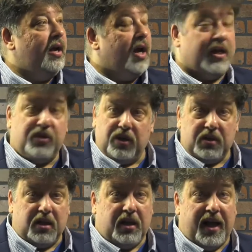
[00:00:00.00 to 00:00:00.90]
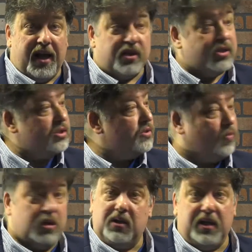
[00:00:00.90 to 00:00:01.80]
I took the class.
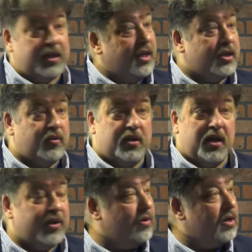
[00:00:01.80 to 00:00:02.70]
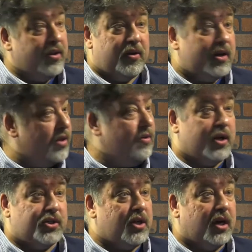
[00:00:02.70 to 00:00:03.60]
One thing led to another, and
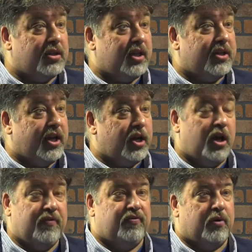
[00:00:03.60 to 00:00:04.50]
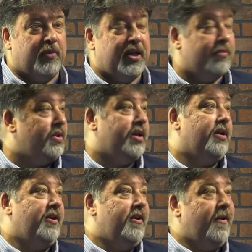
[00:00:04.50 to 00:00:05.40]
it started to take off for me. And I'm like,
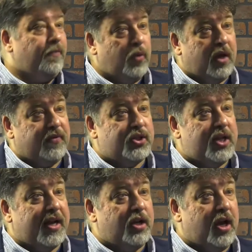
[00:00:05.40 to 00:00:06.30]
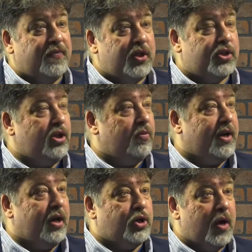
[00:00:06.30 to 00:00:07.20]
well, if it's taken off this good
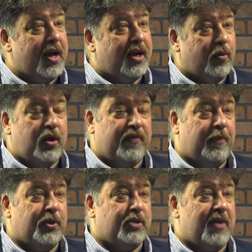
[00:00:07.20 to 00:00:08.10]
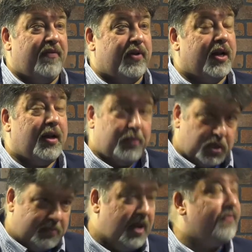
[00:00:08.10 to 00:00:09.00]
without trying, I wonder if I put some effort in. I put
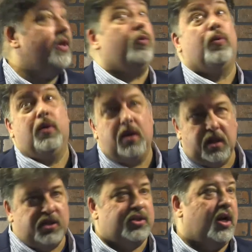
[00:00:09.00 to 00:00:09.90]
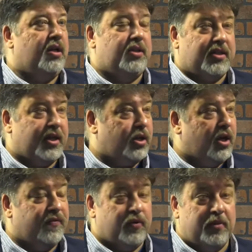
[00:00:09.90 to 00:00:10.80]
some effort in, really started to take
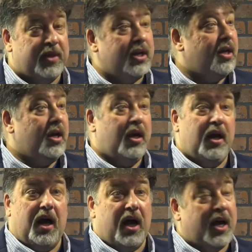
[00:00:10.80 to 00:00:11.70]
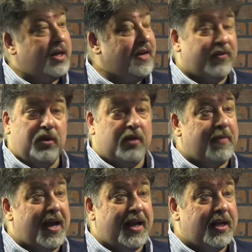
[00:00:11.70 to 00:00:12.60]
off for me. I never looked
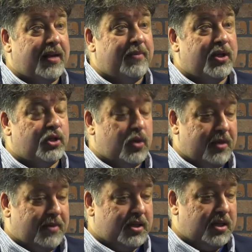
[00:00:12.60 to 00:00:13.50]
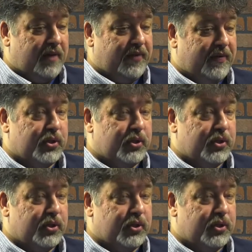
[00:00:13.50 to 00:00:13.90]
back, and I've been enjoying myself ever